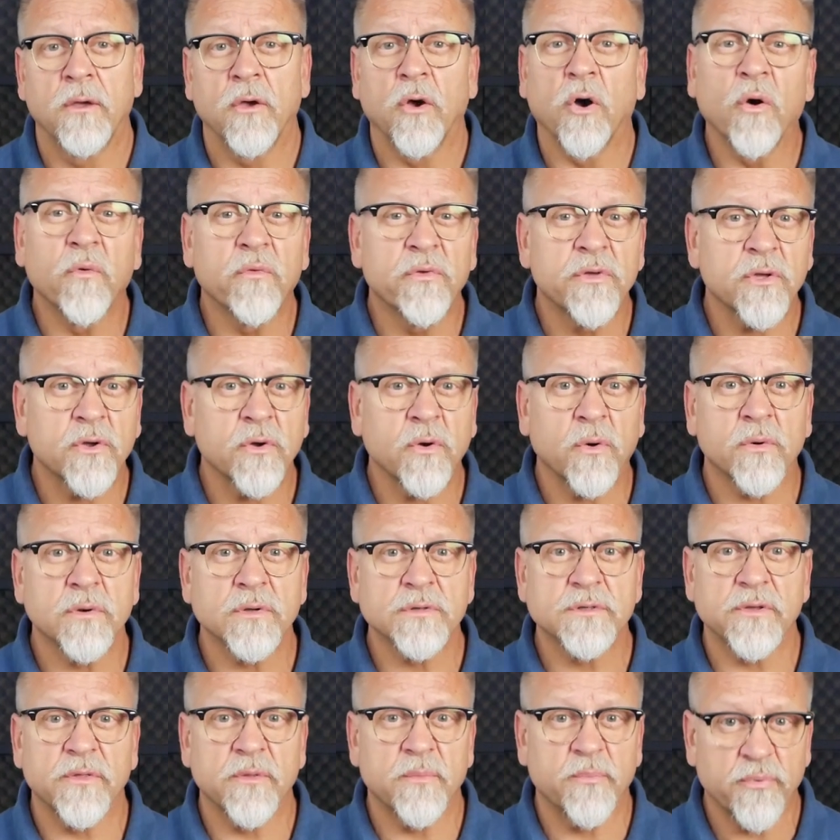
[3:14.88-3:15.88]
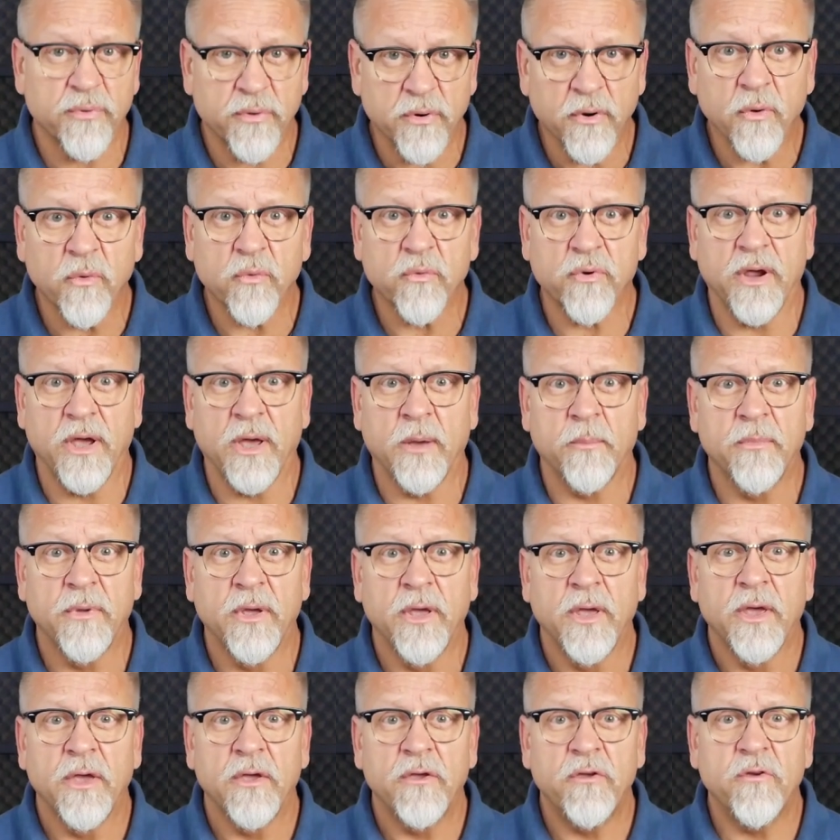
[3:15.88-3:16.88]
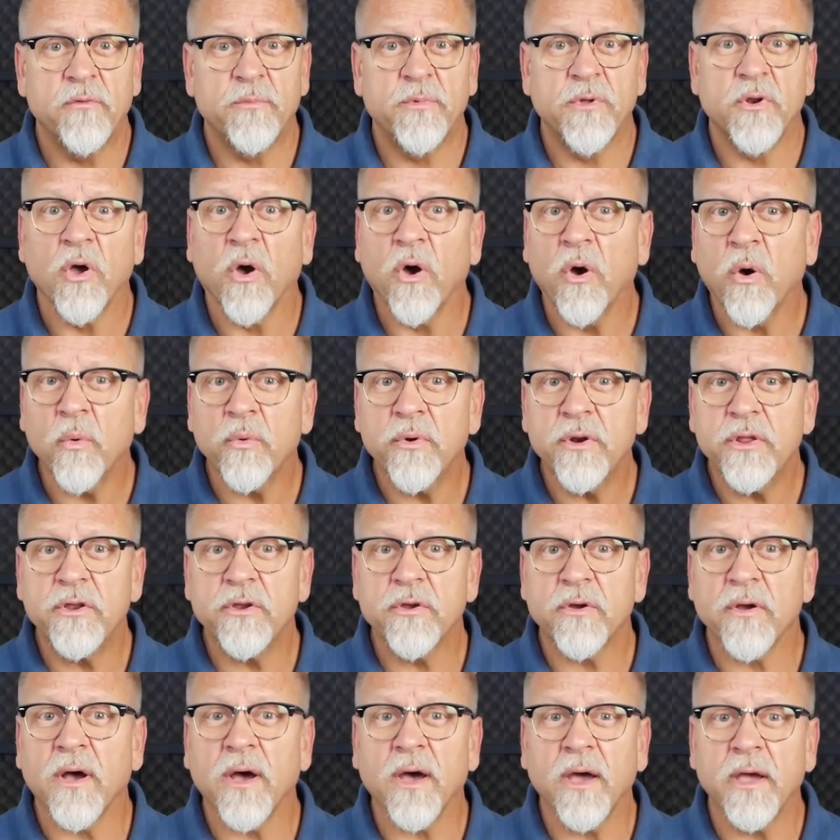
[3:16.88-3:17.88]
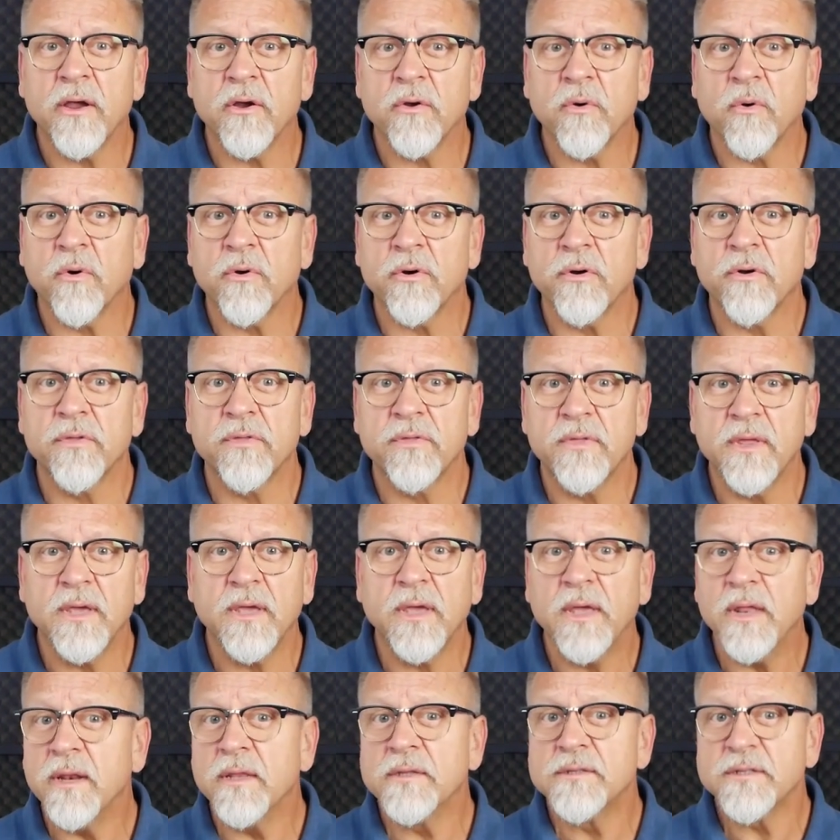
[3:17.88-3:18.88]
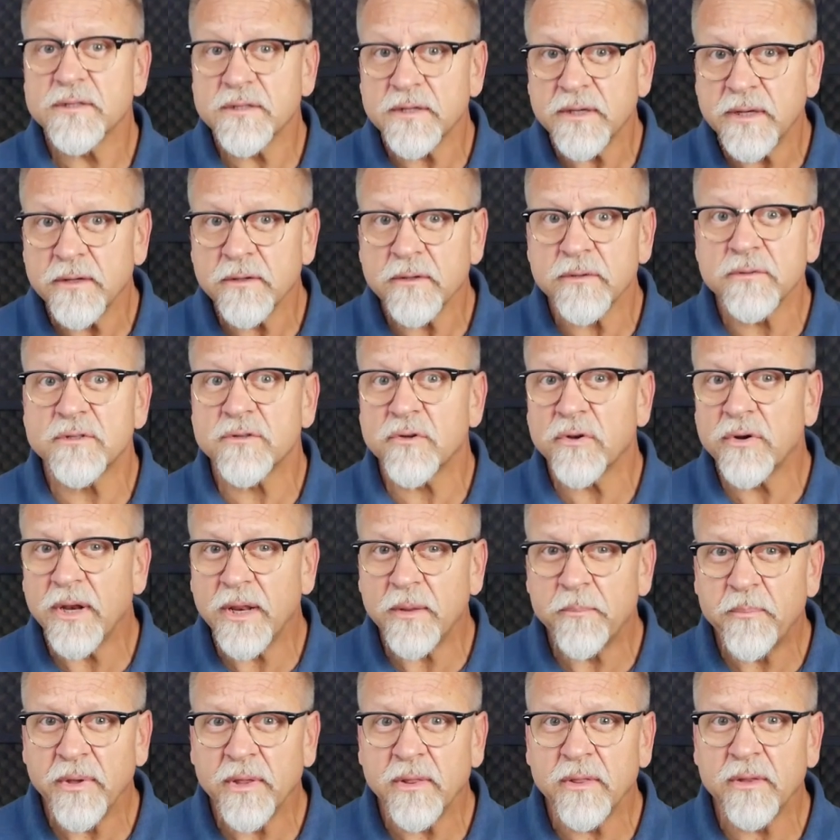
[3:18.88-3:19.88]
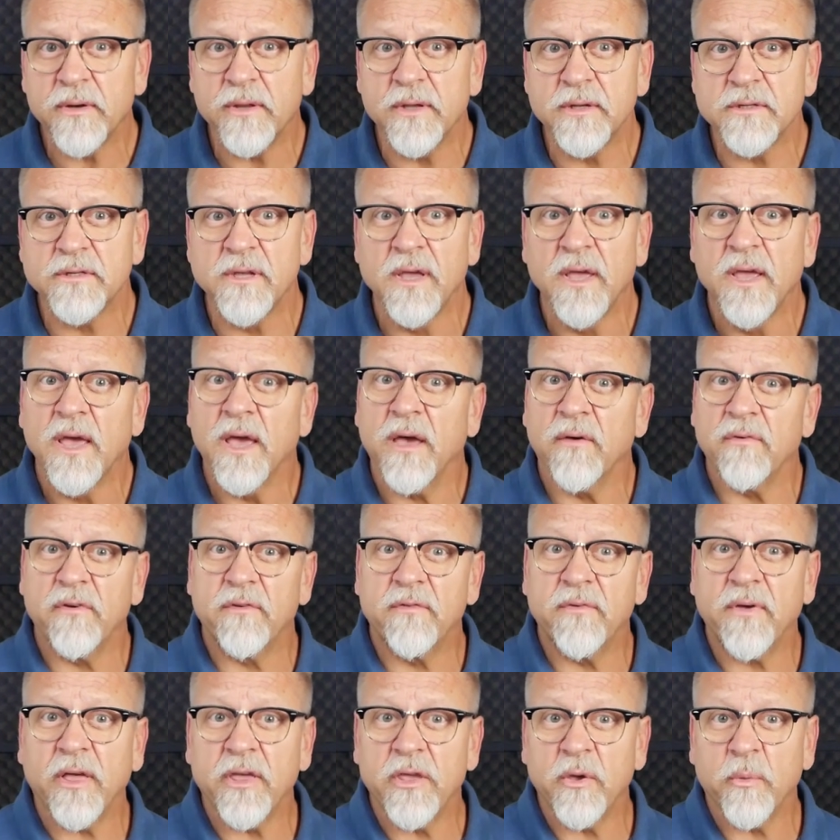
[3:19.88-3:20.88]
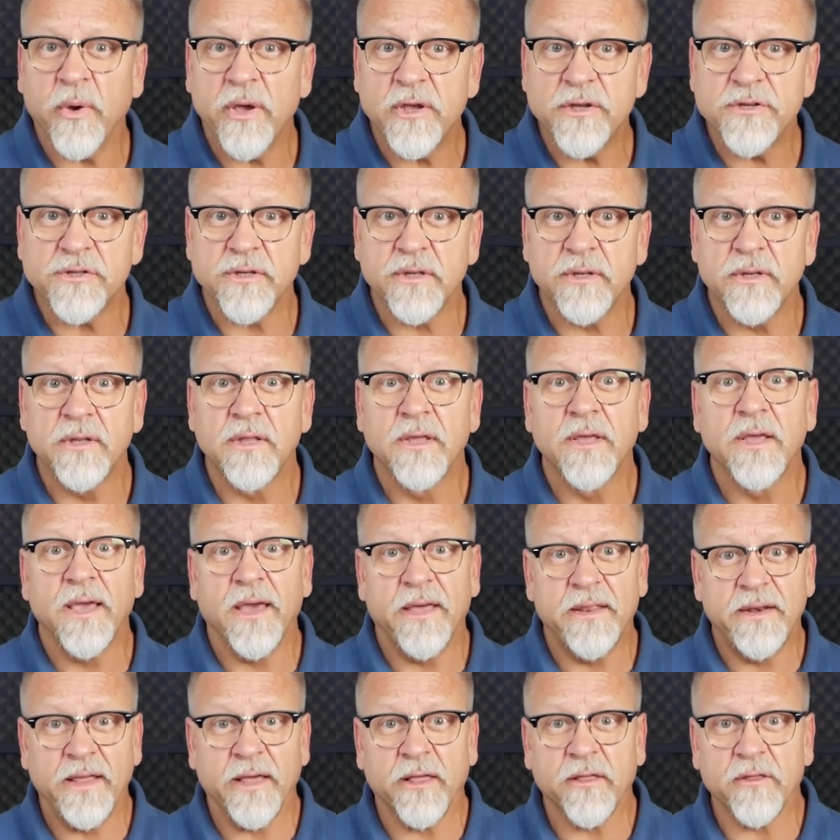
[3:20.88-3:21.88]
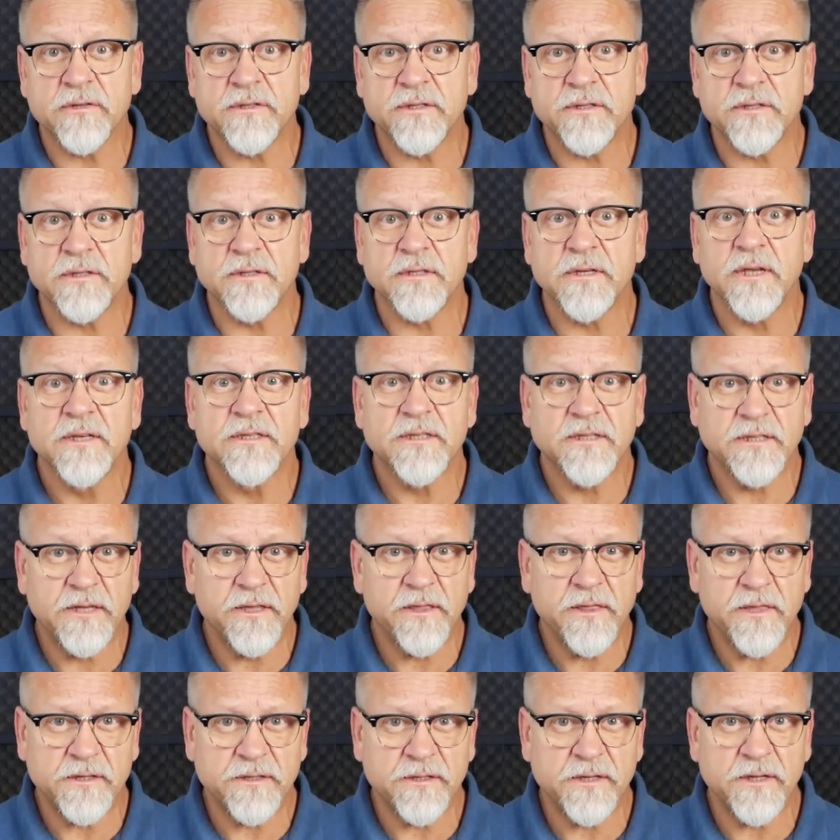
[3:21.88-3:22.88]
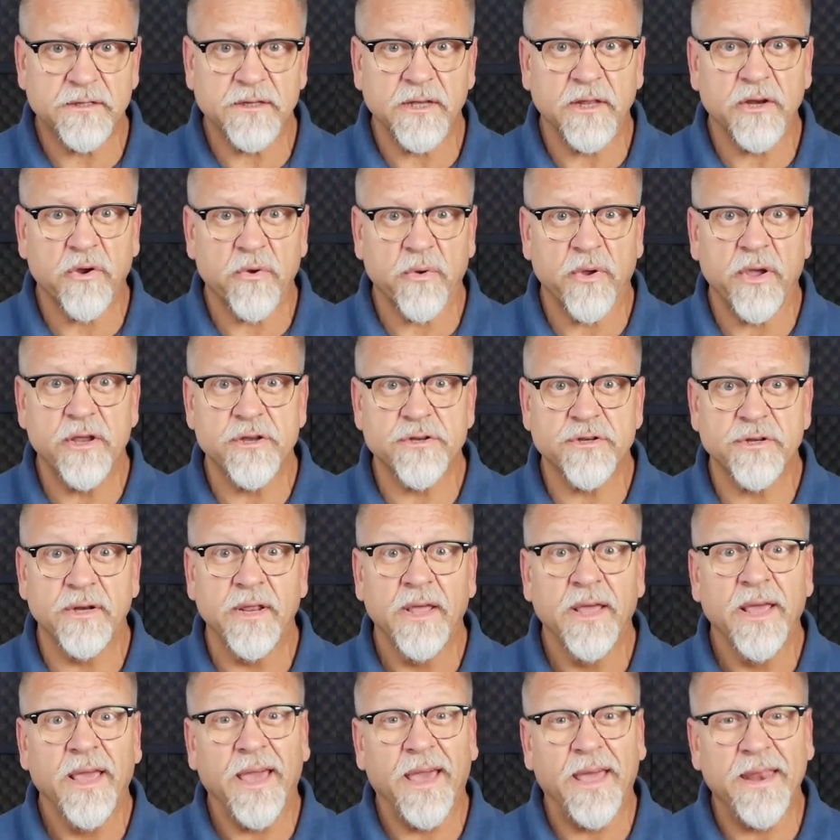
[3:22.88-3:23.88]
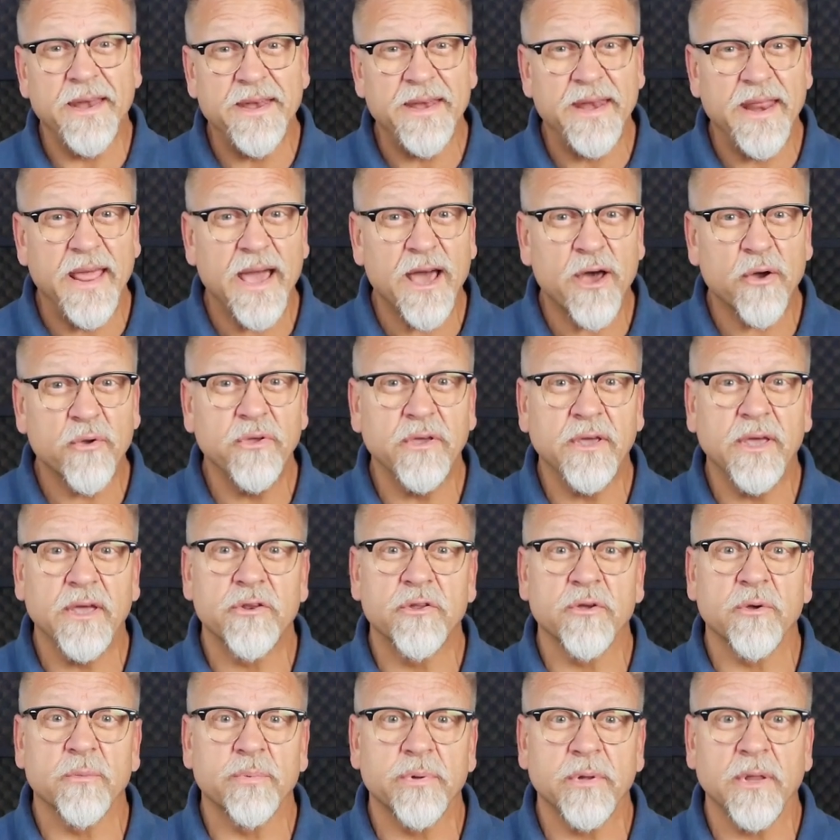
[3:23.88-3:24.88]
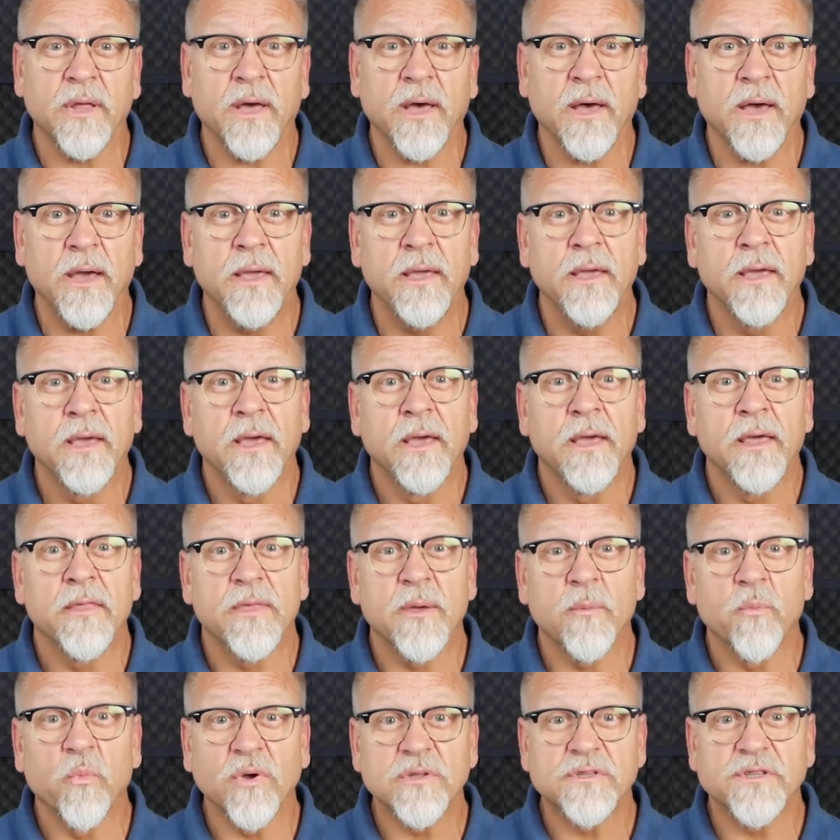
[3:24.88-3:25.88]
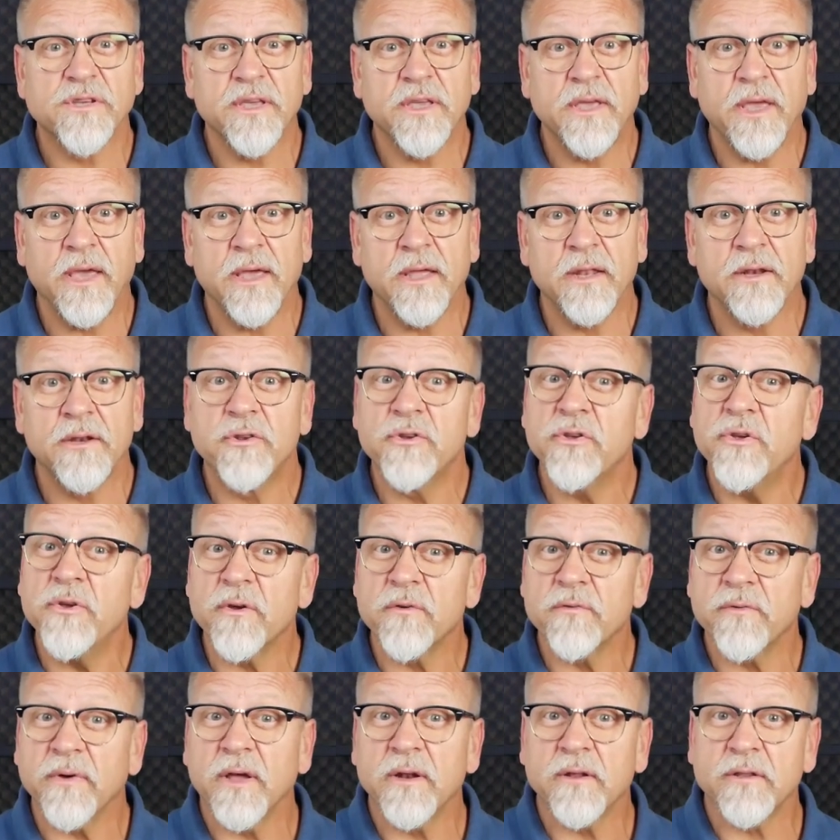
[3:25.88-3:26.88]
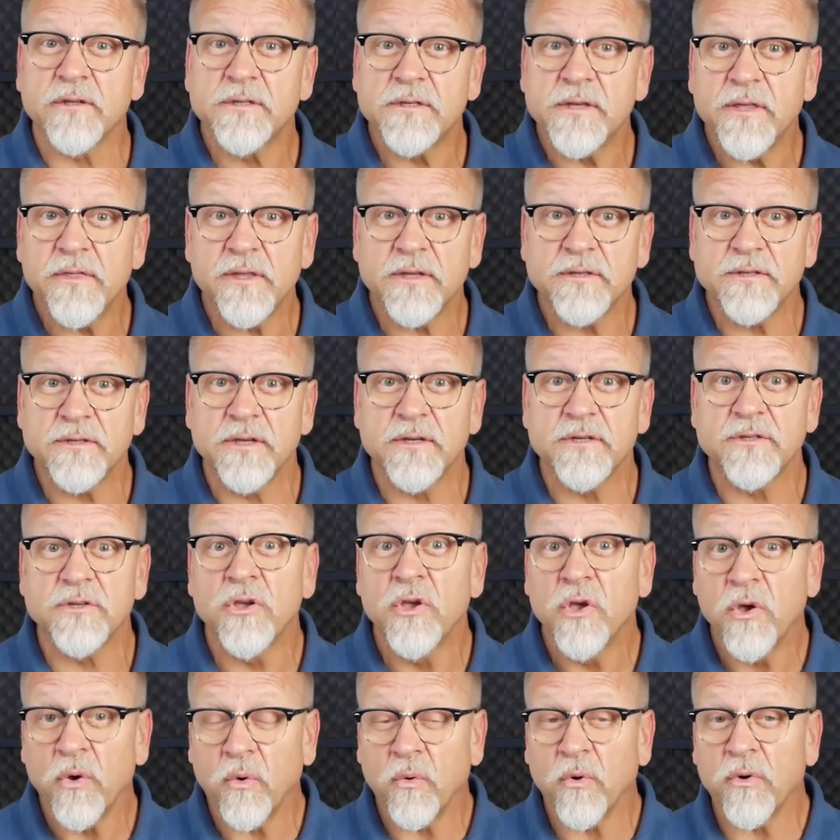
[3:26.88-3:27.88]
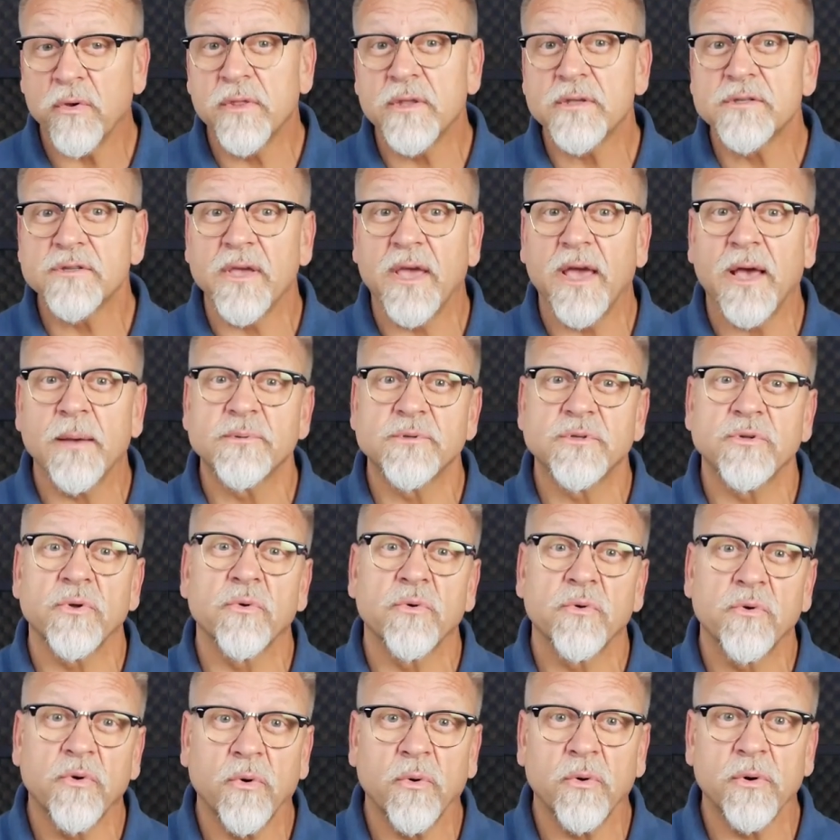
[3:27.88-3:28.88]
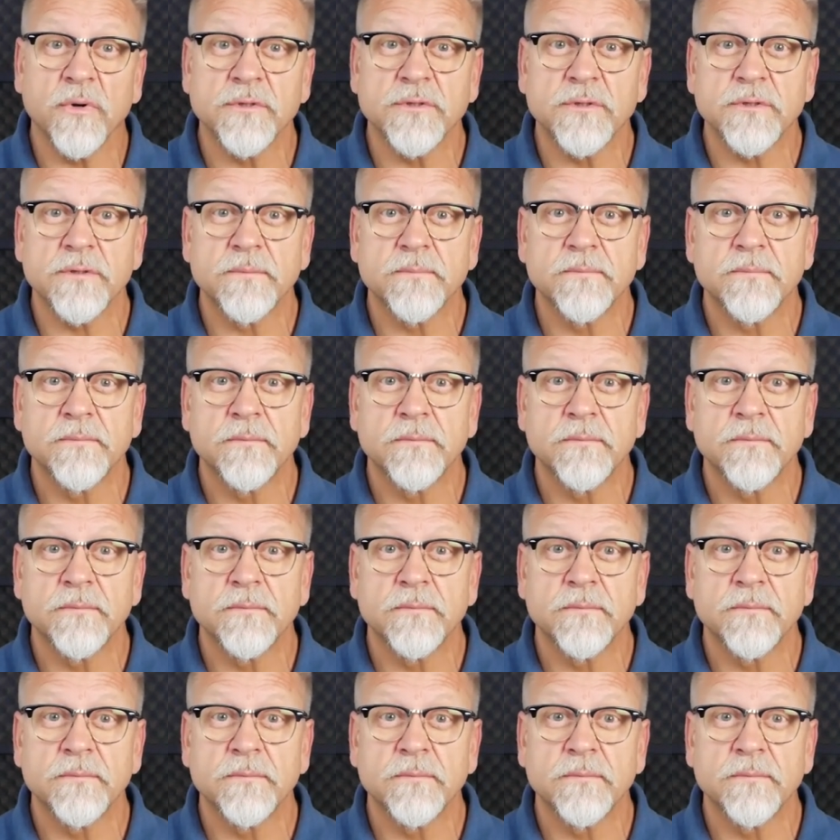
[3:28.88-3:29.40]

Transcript: Over the course of the program, you've been honing your higher order thinking skills and abilities of evaluation, analysis, synthesis, and creation, and now you get to apply them once again to your final synthesis or this capstone course.